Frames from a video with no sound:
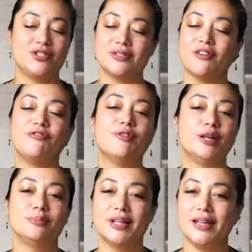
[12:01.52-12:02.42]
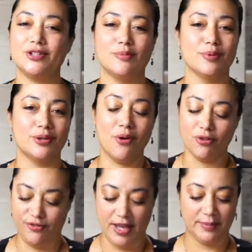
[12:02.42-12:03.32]
it's just a fun place. You can bring the
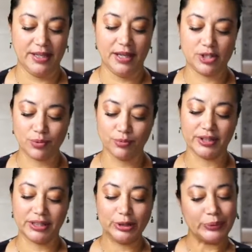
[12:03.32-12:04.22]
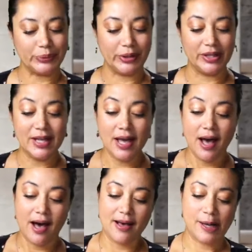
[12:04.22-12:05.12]
whole family. It's really cool.
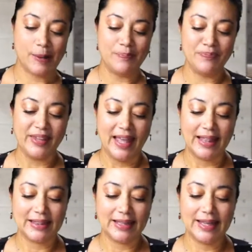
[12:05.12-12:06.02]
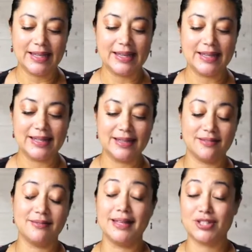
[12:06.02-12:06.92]

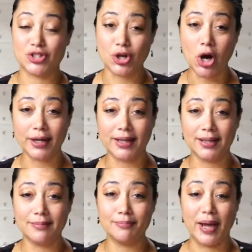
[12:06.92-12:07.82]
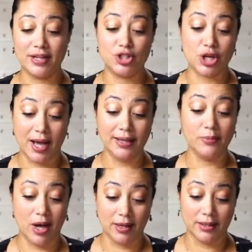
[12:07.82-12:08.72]
It started by Johnny
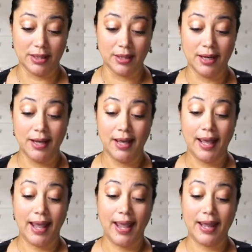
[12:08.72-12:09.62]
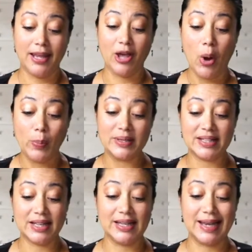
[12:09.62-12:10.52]
Walker, and he
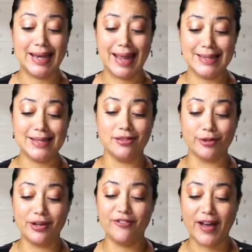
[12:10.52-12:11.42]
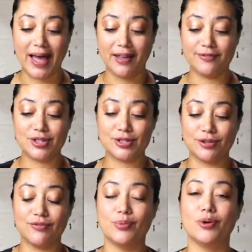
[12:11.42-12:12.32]
opened it in 1935 to
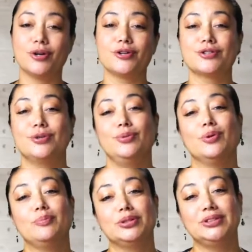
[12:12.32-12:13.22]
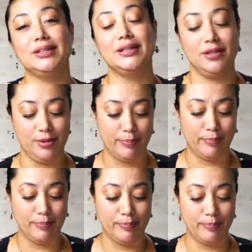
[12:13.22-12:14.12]
serve the workers who were building
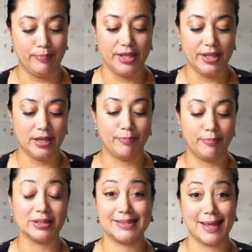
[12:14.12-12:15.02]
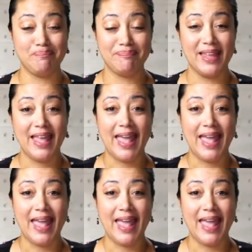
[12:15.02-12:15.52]
the Bartlett Dam.